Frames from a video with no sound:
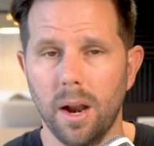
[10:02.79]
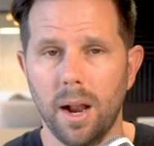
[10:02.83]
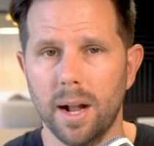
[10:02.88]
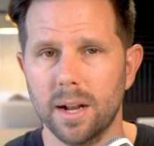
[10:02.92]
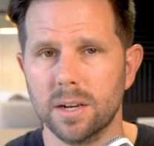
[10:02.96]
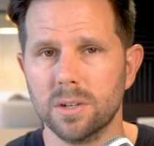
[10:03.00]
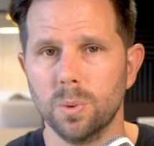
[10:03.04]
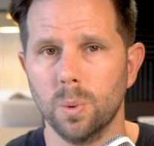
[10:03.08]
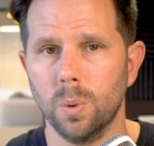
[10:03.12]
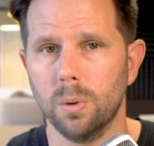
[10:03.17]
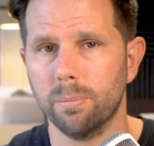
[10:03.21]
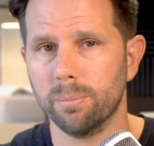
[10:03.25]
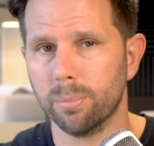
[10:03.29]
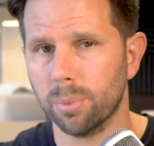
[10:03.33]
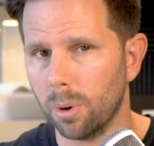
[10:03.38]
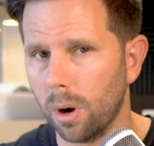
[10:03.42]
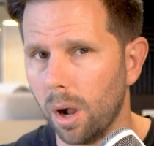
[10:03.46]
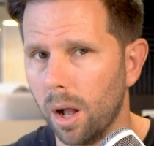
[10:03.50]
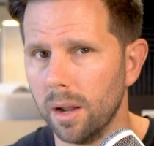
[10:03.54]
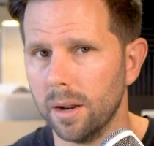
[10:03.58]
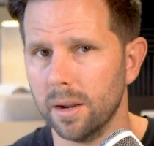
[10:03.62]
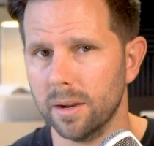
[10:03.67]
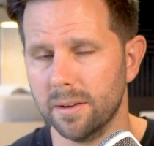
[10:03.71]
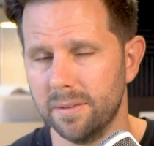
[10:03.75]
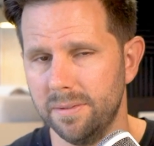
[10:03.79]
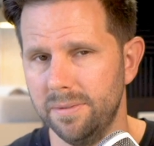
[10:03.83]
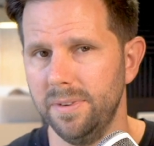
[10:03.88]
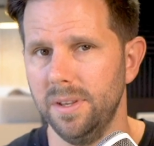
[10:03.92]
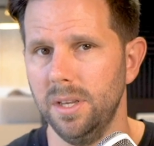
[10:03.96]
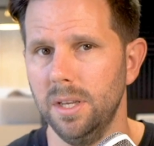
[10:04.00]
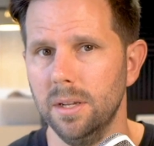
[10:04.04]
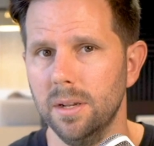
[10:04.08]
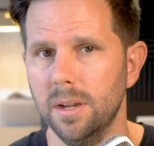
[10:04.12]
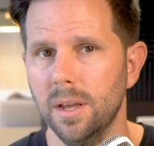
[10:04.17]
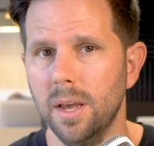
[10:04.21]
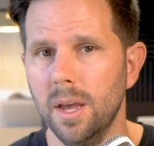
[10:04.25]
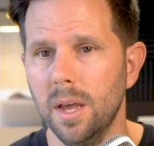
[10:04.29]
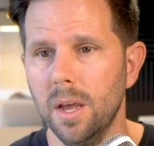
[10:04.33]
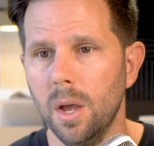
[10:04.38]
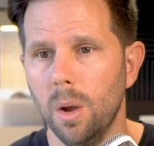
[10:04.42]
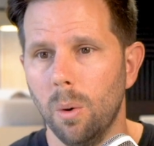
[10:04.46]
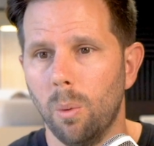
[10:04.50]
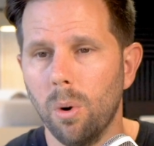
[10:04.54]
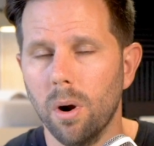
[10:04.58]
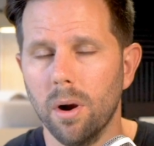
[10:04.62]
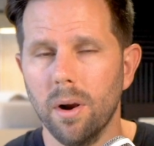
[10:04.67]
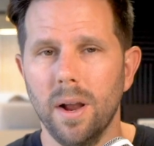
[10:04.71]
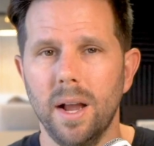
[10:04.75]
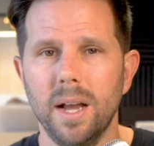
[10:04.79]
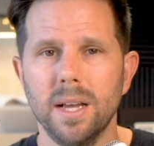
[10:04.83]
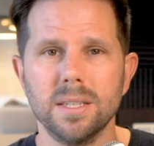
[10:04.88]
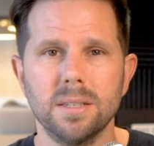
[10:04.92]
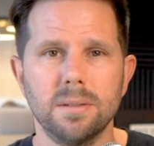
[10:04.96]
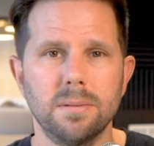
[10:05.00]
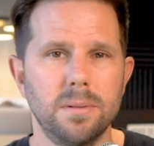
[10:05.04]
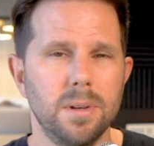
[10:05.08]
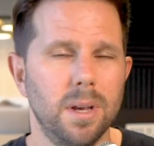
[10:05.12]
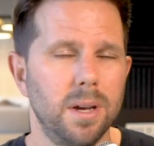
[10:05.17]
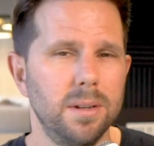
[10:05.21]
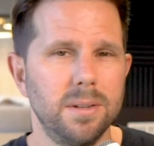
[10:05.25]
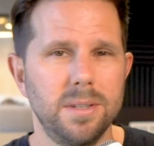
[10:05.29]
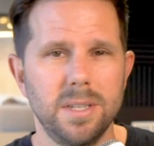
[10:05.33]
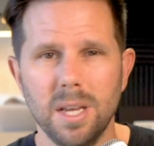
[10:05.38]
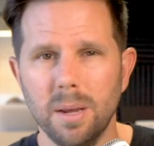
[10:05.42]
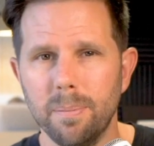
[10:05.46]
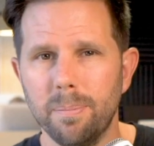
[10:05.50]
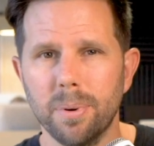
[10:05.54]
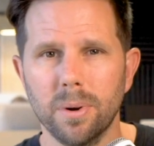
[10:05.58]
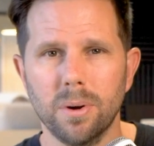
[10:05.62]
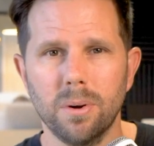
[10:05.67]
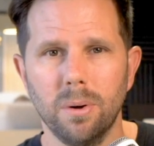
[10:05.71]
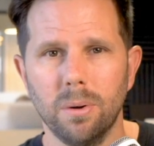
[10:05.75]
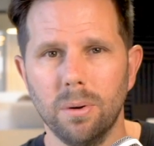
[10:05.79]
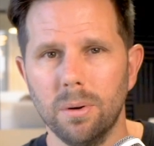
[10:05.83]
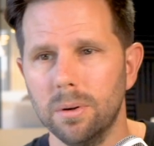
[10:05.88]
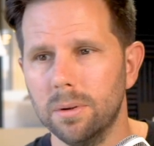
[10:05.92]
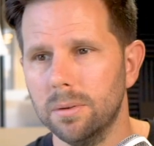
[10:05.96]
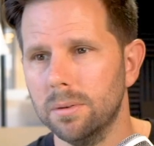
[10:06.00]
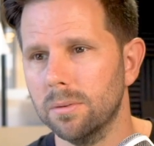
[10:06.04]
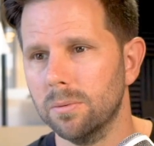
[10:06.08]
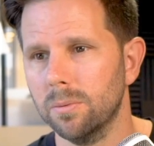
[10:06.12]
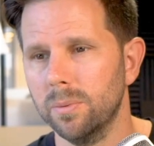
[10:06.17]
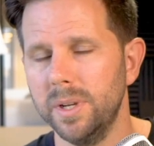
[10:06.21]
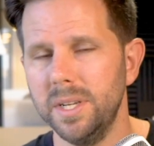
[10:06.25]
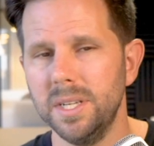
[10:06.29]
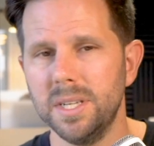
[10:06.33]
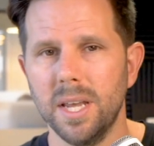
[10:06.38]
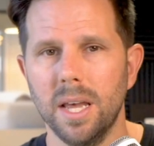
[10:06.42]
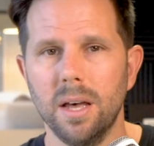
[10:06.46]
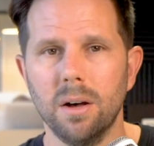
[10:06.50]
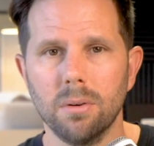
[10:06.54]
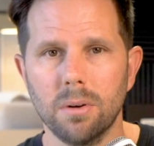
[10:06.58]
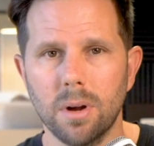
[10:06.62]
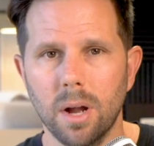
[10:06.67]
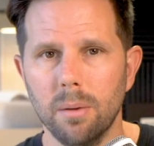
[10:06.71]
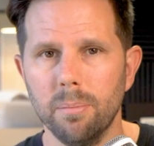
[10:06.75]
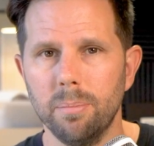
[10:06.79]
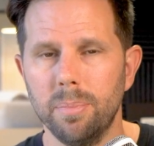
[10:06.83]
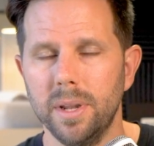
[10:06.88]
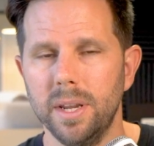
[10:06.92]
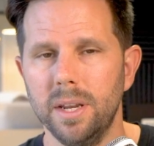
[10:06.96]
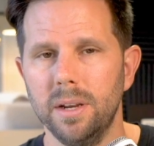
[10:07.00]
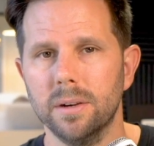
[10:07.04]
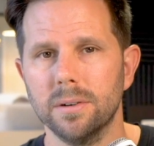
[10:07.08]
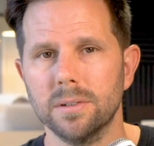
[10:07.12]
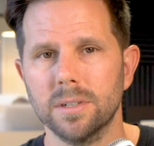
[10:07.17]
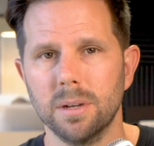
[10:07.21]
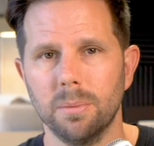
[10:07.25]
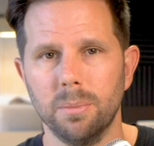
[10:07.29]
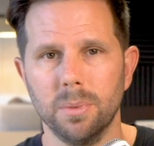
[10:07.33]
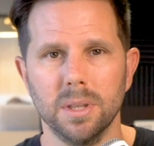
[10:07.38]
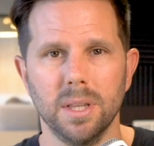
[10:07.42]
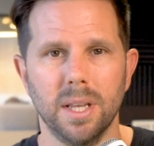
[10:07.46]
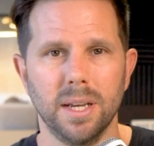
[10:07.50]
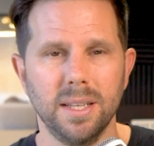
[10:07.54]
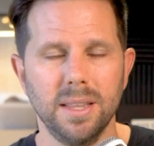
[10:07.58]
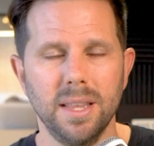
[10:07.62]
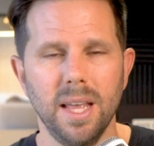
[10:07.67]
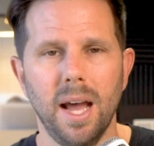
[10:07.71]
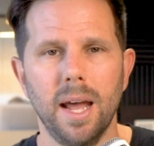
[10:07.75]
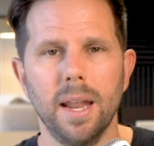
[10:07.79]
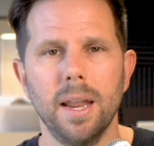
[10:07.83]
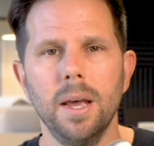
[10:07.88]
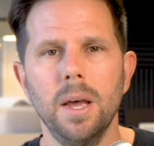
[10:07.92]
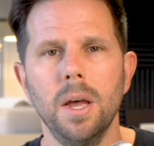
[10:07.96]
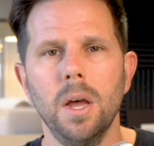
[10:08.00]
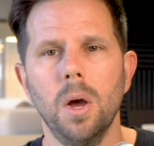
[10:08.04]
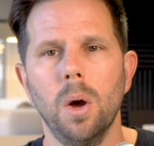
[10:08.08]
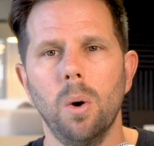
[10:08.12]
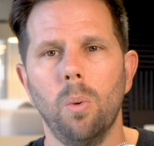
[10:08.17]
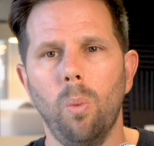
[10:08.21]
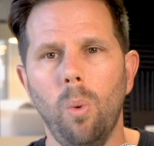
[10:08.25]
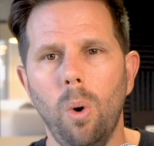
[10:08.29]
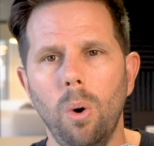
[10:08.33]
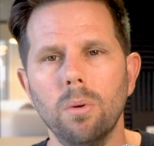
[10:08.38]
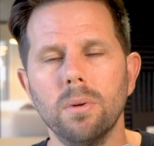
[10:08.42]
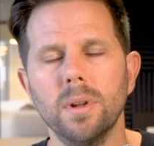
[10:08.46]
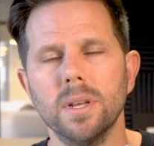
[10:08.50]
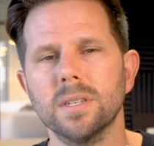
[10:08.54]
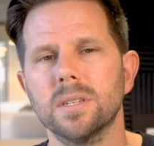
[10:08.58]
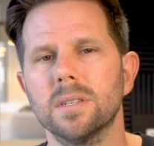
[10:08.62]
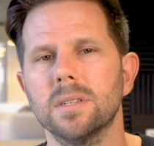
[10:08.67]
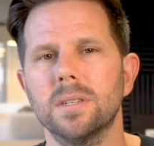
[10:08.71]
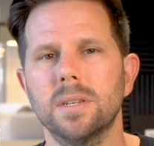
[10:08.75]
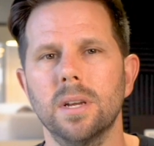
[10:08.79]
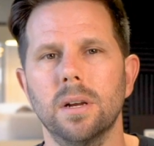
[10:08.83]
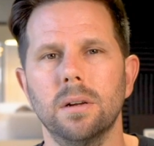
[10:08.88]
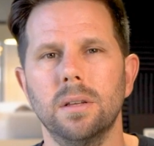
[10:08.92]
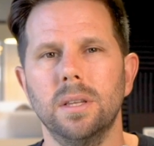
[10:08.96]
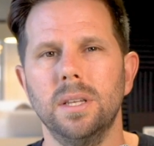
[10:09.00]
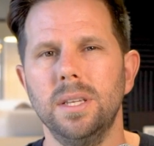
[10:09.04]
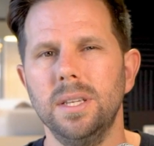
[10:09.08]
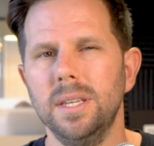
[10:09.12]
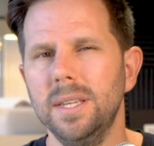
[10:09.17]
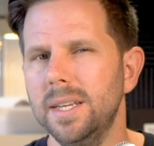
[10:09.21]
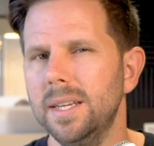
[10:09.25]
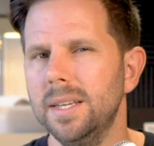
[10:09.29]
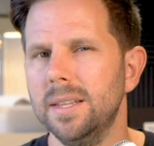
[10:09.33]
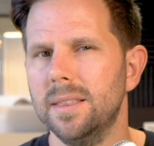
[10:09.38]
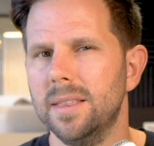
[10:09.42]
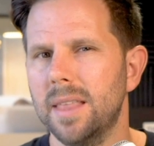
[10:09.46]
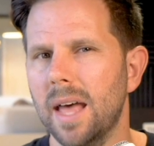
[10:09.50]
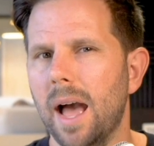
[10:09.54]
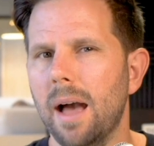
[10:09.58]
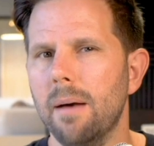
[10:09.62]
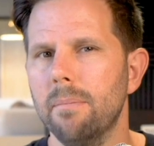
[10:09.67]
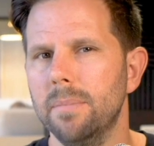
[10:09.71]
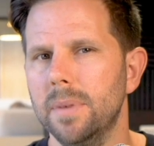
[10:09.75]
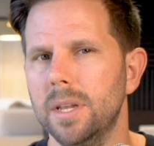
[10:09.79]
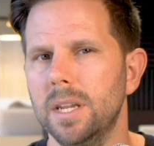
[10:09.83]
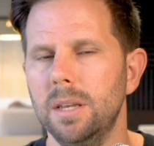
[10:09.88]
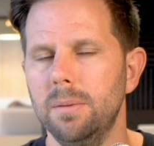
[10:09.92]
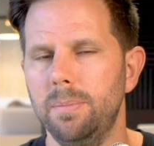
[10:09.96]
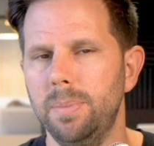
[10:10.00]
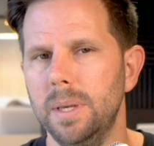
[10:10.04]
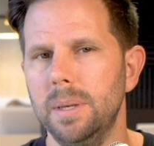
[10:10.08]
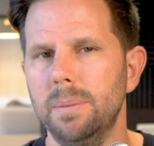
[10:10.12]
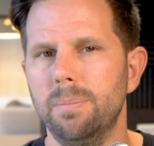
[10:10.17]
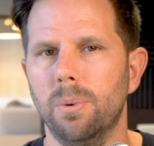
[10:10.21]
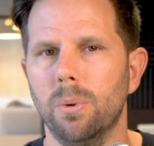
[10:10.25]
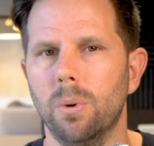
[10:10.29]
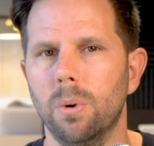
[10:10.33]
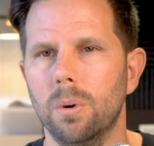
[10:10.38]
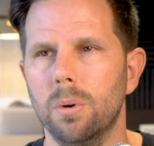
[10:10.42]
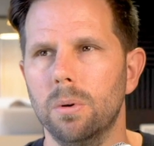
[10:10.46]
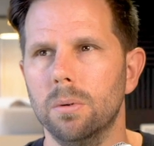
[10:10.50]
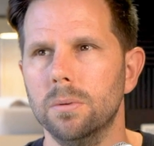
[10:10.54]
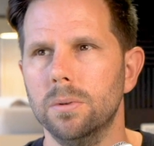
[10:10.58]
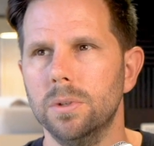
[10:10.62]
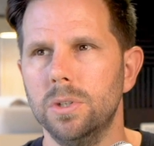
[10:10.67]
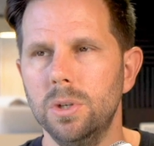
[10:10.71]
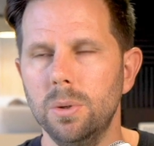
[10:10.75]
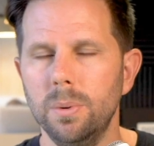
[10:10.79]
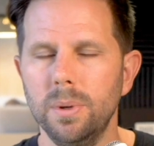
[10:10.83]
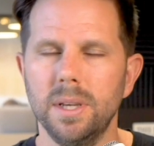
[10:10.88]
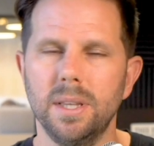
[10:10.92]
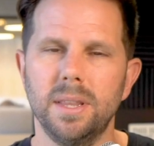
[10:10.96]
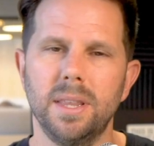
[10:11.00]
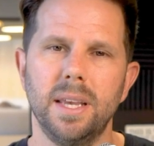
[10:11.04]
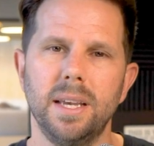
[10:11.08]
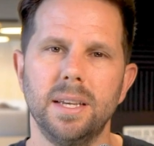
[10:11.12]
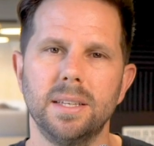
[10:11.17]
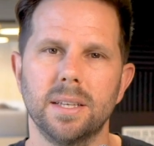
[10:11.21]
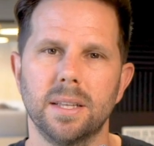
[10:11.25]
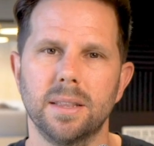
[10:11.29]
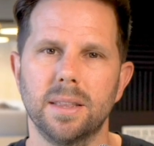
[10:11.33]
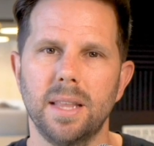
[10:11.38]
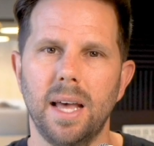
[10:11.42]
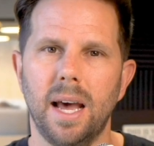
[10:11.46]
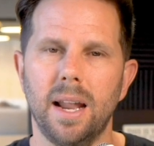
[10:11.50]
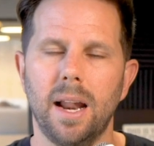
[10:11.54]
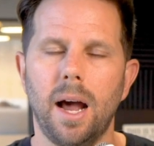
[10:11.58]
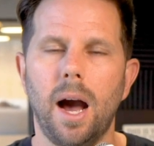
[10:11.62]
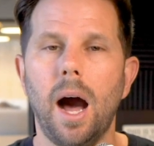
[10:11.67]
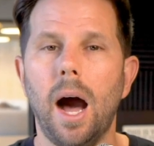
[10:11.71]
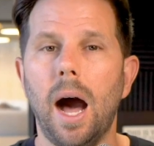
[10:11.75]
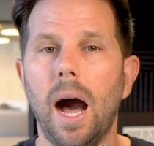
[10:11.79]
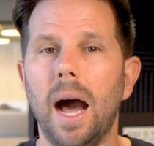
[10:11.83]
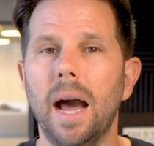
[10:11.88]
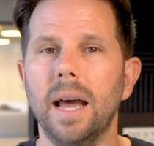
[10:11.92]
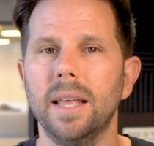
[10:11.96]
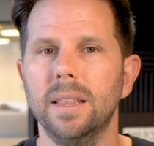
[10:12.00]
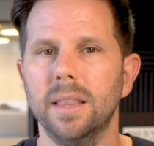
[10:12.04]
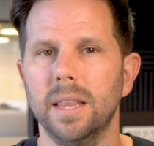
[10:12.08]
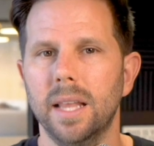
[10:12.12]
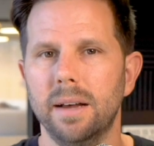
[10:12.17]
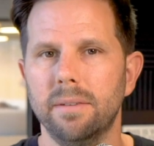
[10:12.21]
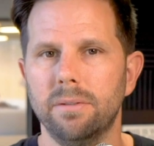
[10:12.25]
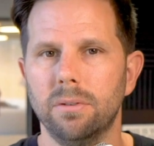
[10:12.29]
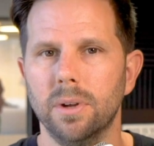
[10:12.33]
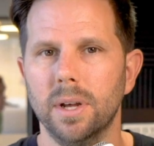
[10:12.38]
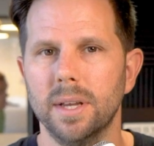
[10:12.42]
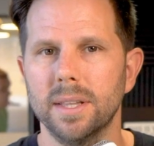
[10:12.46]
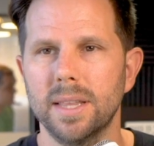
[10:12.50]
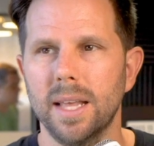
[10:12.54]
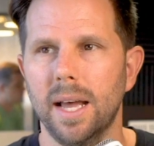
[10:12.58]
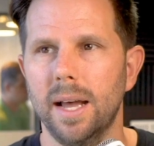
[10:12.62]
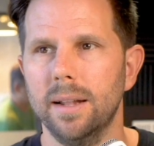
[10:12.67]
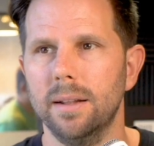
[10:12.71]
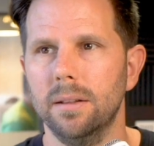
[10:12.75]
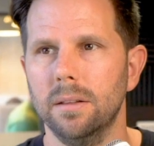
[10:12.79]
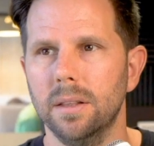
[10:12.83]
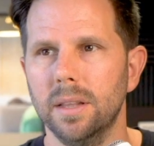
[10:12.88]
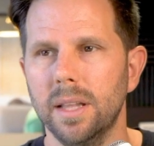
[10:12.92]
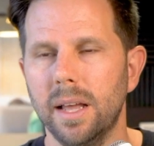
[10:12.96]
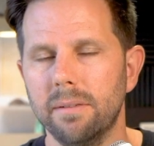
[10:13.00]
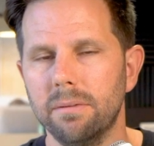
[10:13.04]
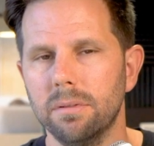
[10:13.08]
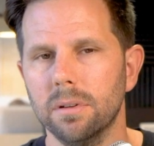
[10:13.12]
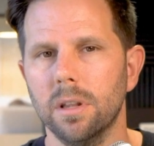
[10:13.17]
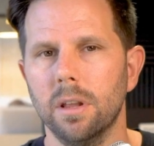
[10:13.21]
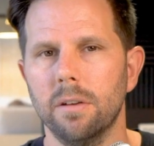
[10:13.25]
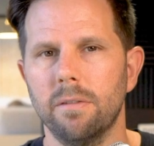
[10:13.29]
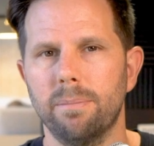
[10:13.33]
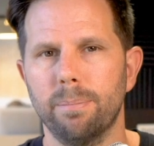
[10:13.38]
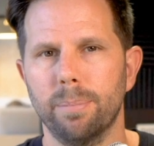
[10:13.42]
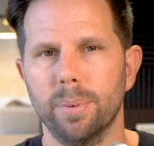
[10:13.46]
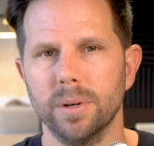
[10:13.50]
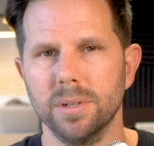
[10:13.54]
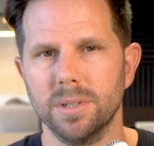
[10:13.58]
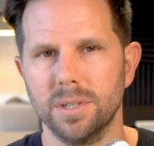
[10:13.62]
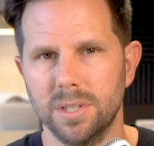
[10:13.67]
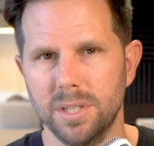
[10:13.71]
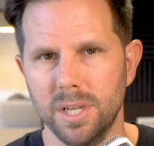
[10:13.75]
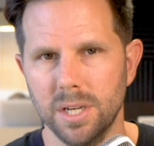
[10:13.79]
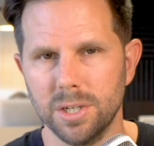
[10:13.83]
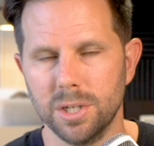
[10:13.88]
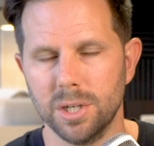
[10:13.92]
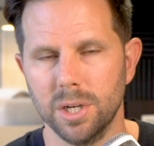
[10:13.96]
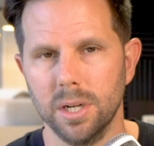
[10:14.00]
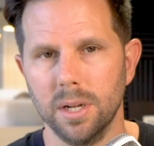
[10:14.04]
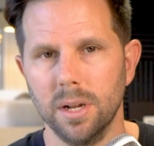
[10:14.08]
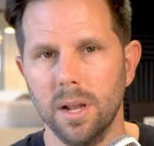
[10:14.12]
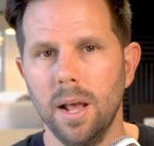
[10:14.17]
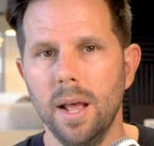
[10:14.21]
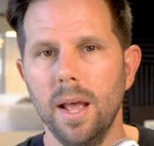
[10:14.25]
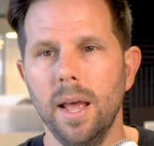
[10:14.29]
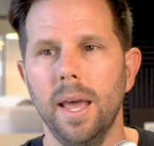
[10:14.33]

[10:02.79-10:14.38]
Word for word: actual product feed. Whereas a typical retail company or someone like that won't necessarily need that many people doing things at that high level, at that level of precision.